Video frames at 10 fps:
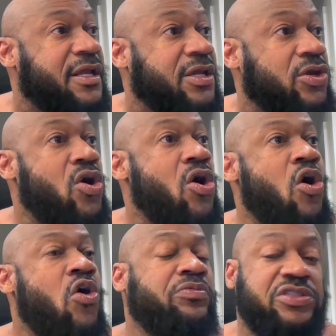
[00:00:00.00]
Your
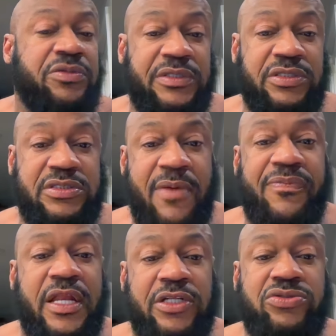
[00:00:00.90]
home should be
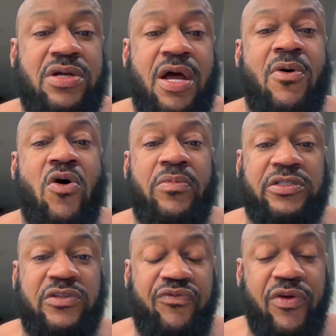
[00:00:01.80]
something that you come home
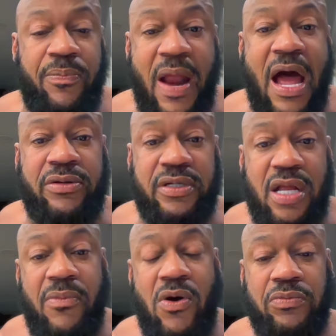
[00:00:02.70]
that you feel proud to
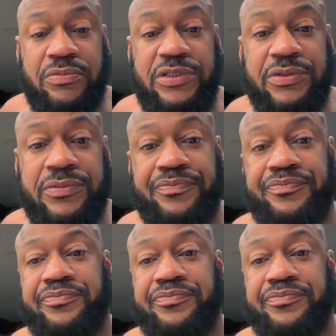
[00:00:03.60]
come home to.